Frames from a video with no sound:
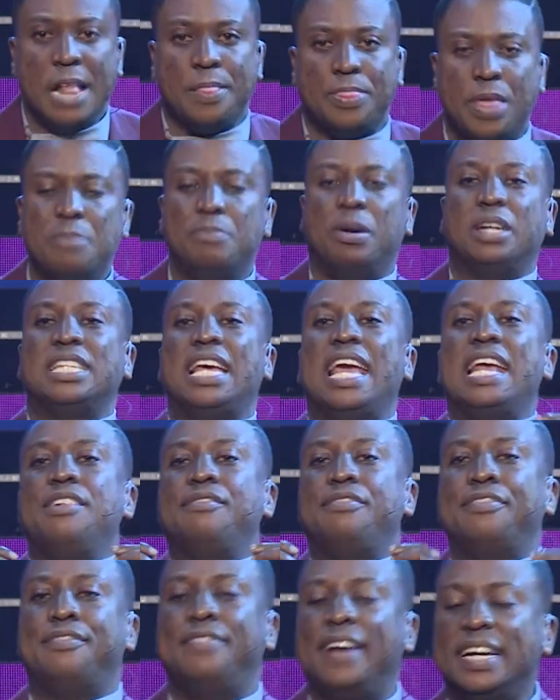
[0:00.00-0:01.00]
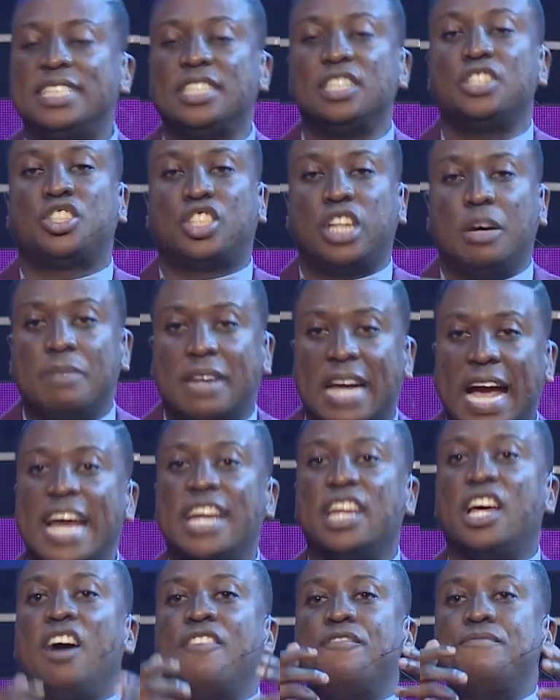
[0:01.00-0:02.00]
They must invest some
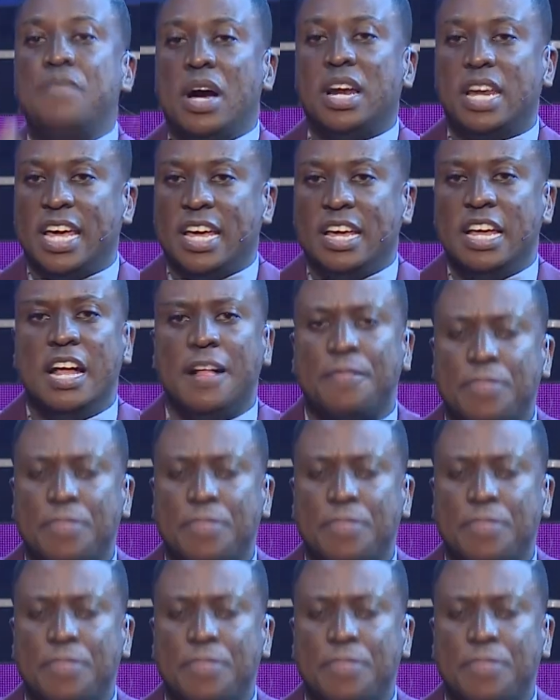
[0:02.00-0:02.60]
kind of money.